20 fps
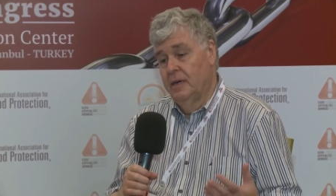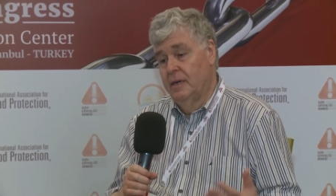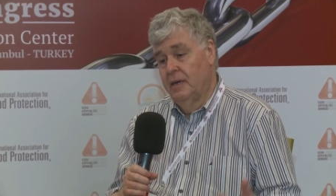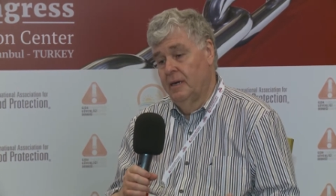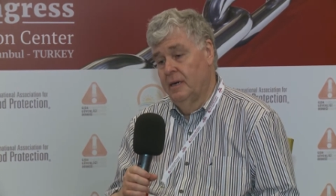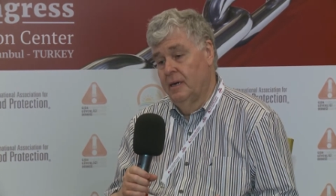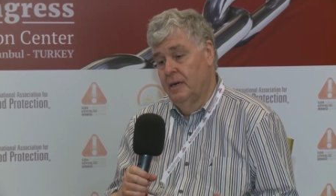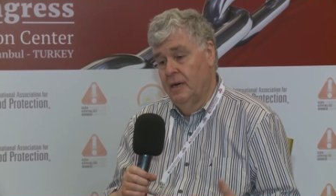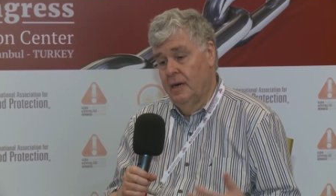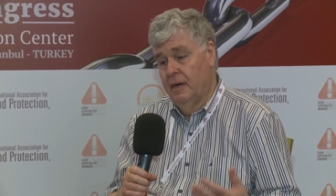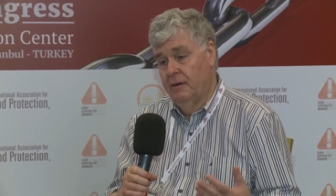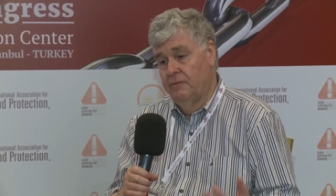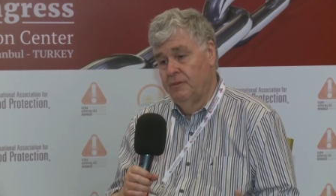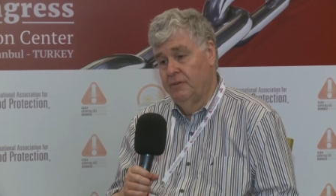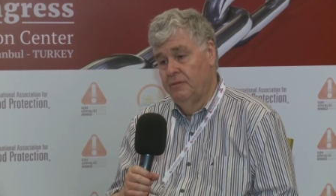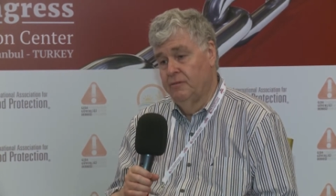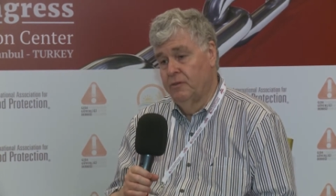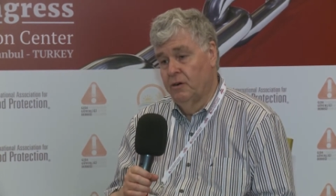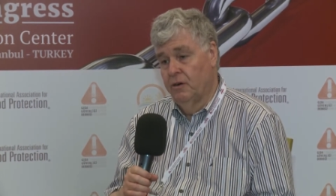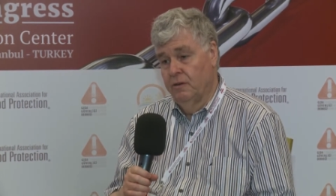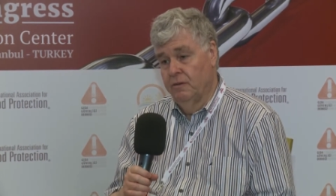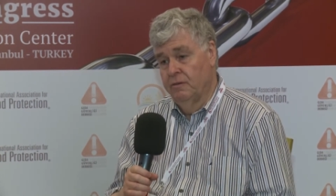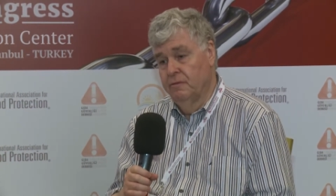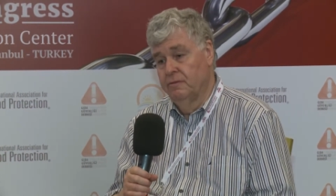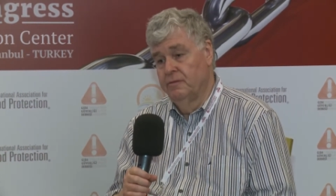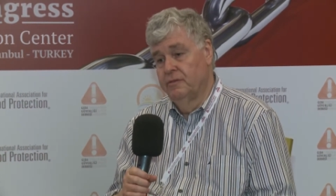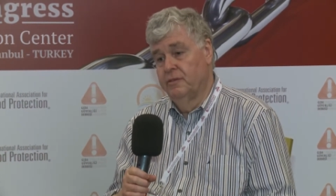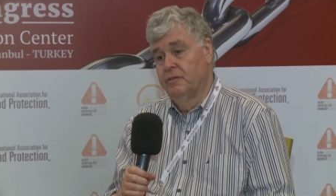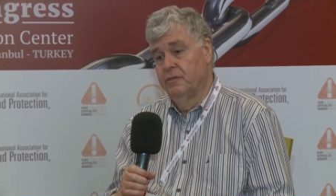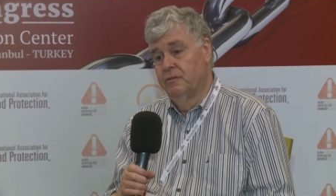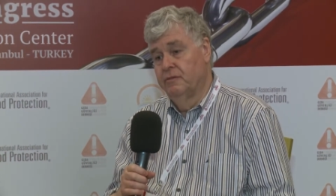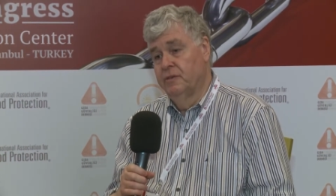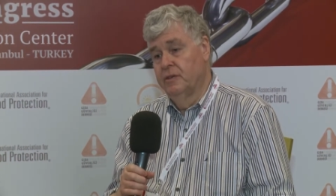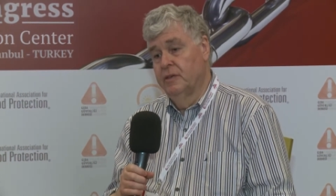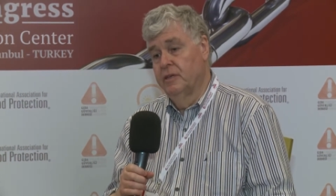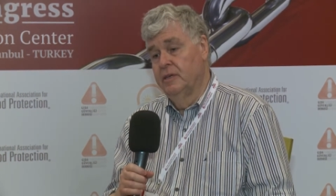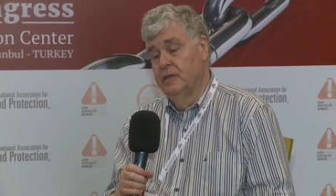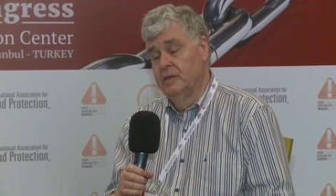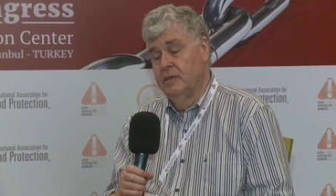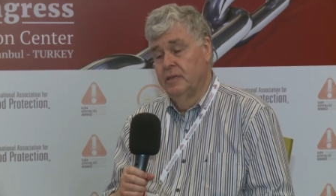uh, have evolved over
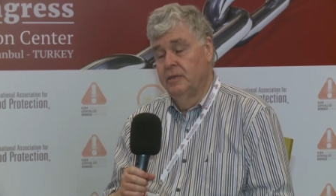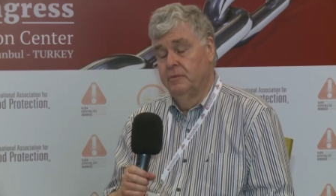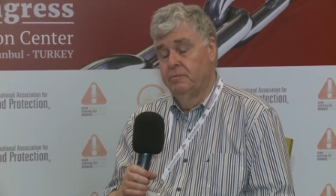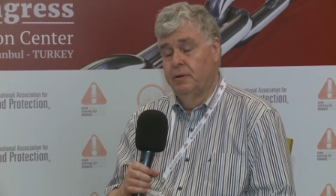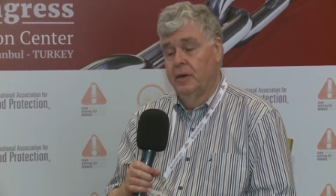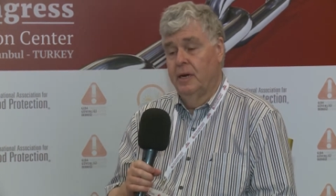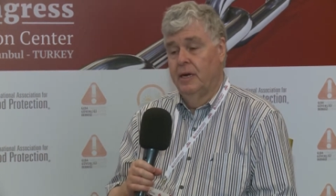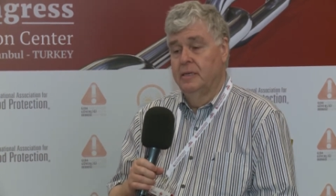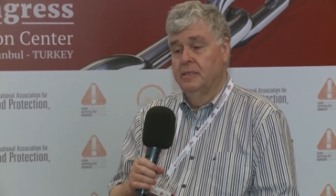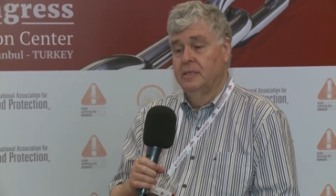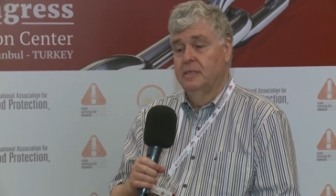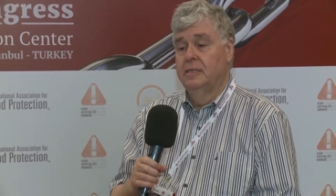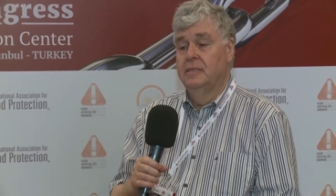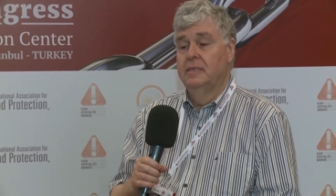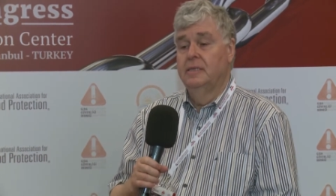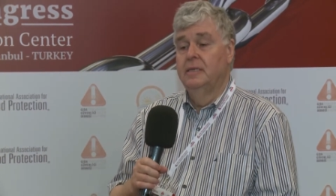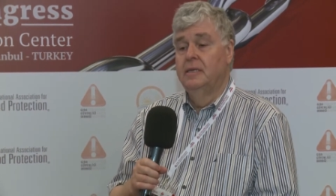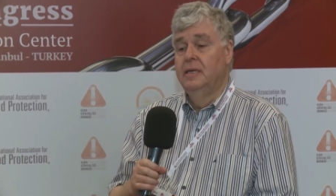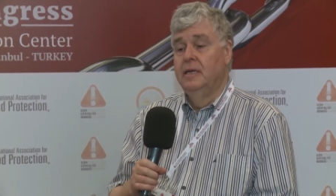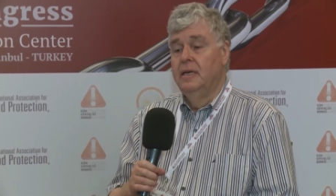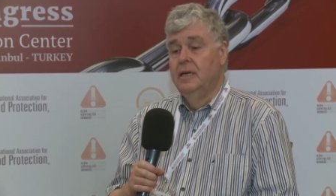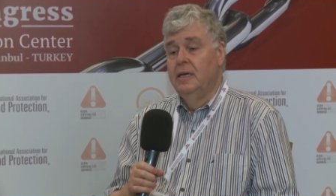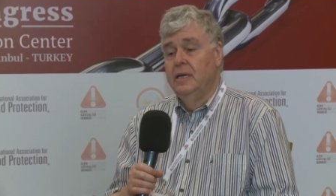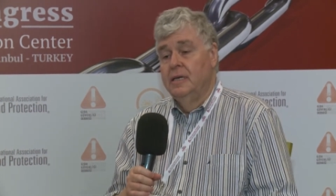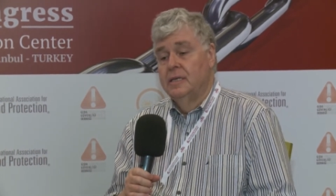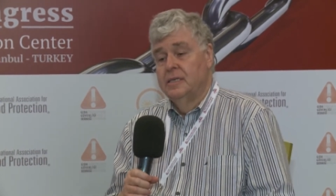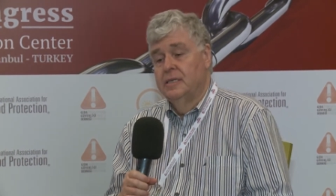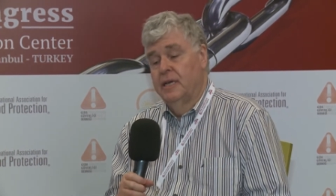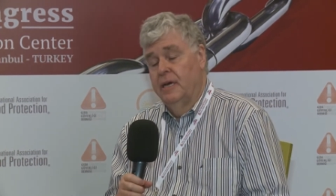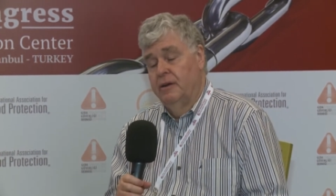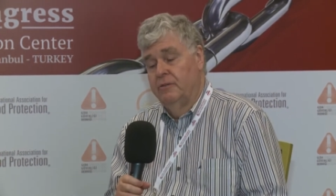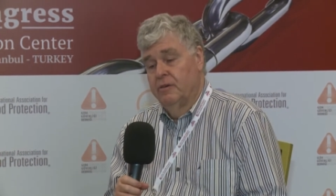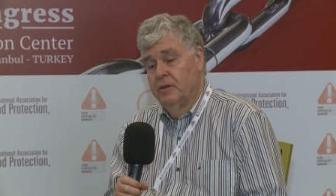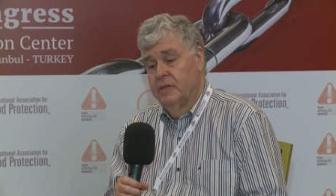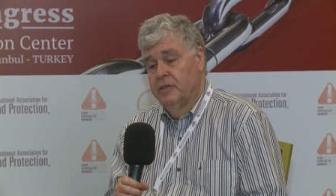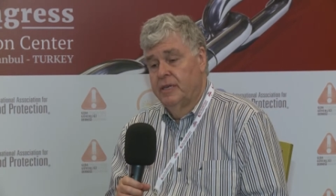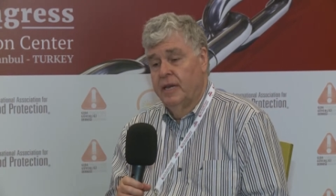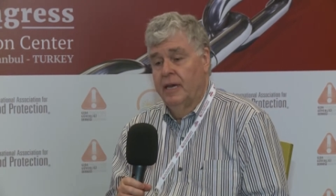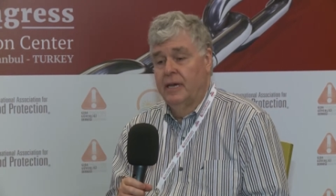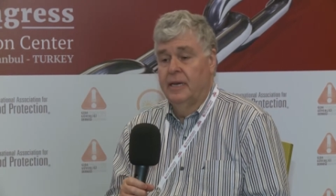the, the past several
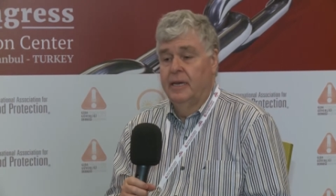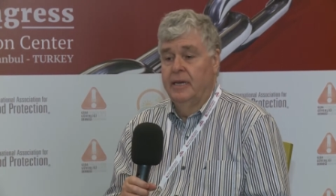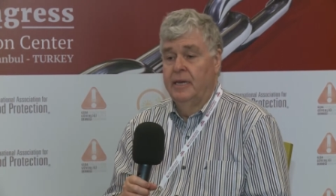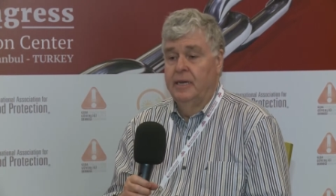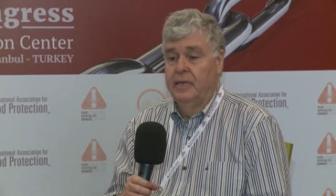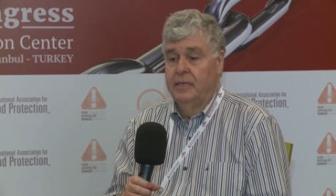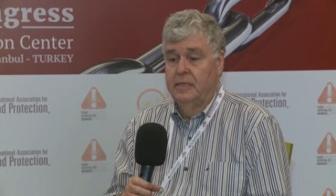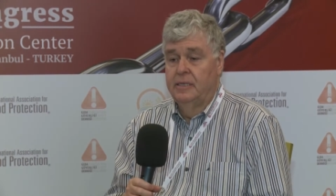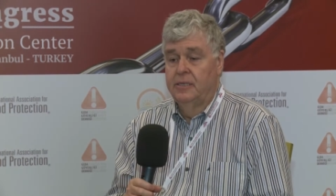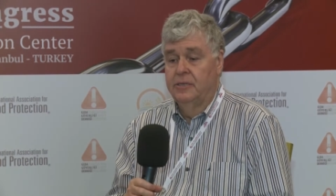decades.